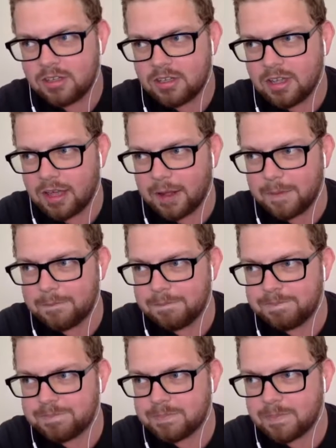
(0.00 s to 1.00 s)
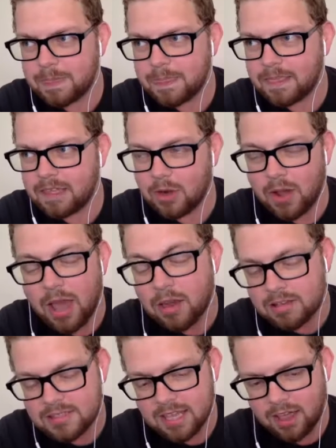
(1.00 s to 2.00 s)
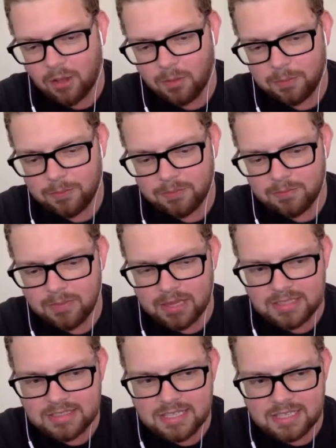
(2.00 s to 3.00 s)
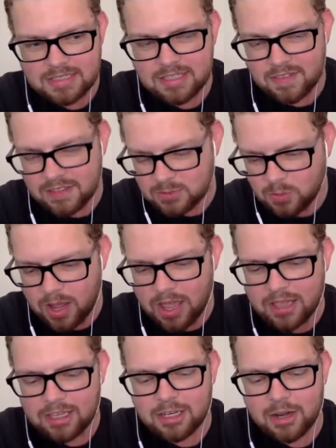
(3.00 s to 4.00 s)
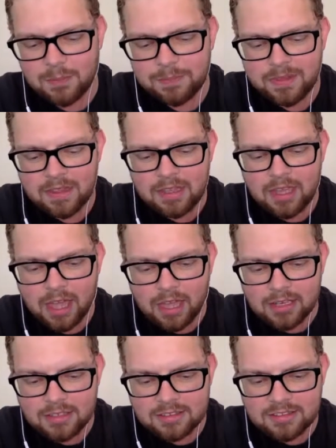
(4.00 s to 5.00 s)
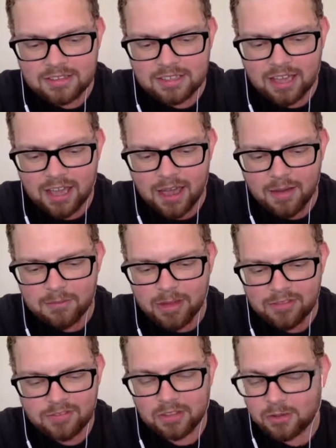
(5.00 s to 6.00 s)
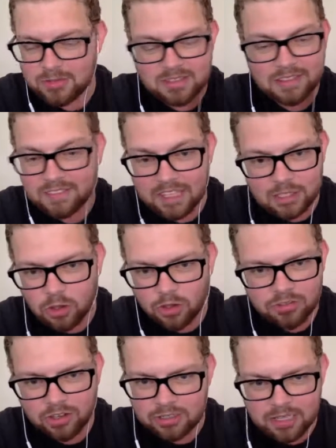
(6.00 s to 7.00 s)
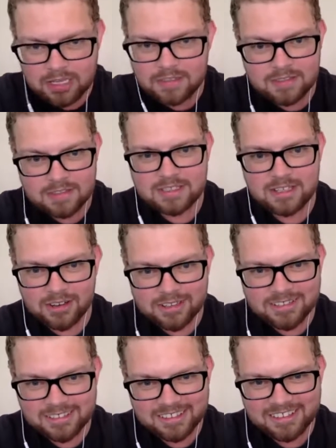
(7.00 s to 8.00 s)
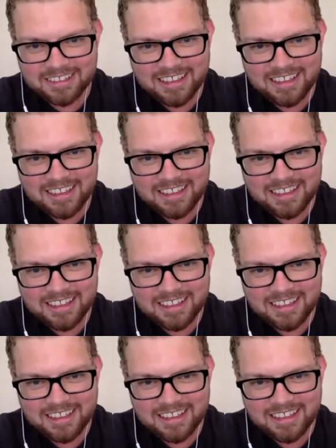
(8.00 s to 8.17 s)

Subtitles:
how does hell make sense in this way? And my feeling was like the adults aren't taking this seriously.